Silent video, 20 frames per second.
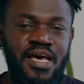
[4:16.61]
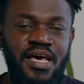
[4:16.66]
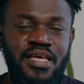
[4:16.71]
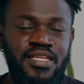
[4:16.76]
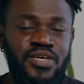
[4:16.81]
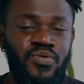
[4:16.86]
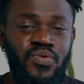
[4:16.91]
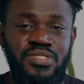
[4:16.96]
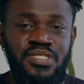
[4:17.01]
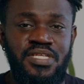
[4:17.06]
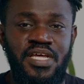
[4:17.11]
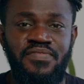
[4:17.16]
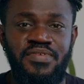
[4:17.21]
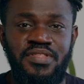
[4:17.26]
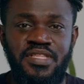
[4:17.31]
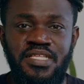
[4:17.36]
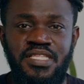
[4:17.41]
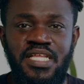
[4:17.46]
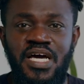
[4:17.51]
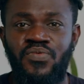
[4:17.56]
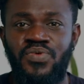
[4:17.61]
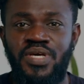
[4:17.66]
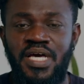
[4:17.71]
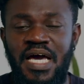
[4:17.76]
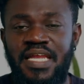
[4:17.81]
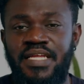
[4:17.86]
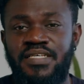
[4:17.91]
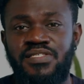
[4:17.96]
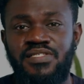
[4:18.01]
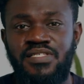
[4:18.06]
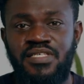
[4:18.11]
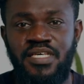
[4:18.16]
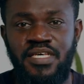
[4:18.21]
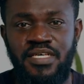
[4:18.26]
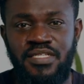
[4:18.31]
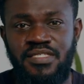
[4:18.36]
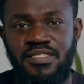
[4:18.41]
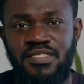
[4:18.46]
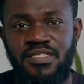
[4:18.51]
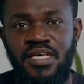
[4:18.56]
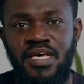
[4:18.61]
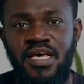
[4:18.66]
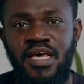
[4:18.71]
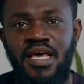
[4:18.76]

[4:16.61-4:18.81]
and it wasn't everything that we had as kids.